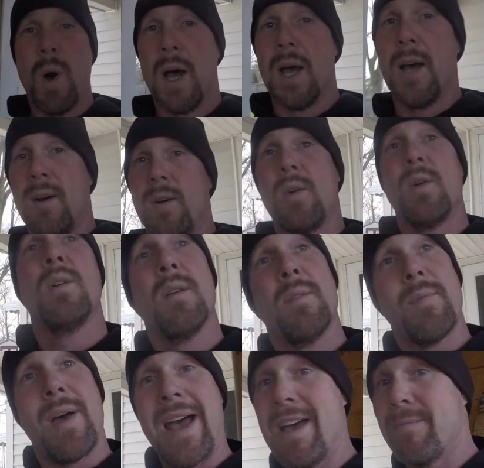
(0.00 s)
while
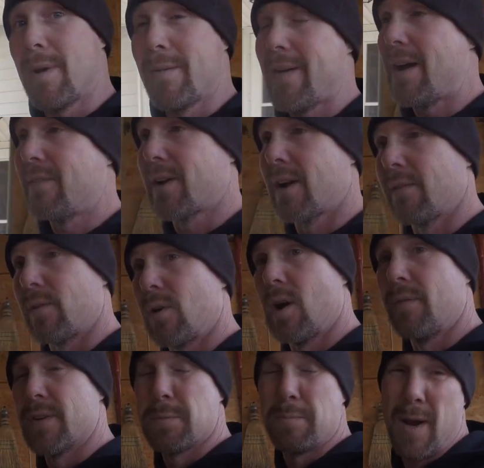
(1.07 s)
I have my valve cover
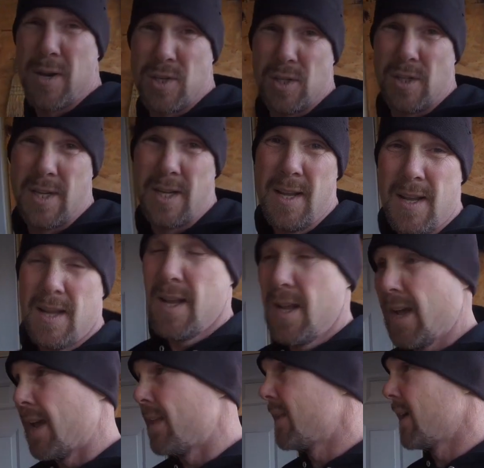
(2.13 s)
off especially,
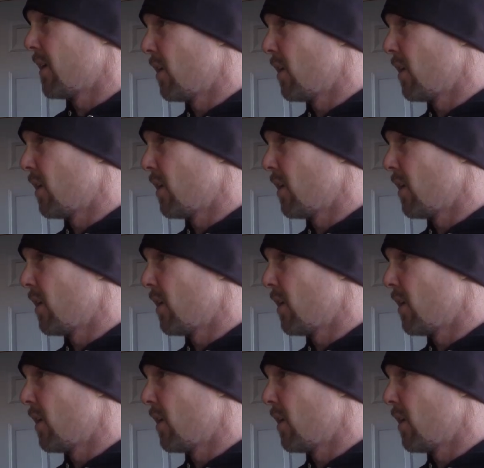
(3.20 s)
and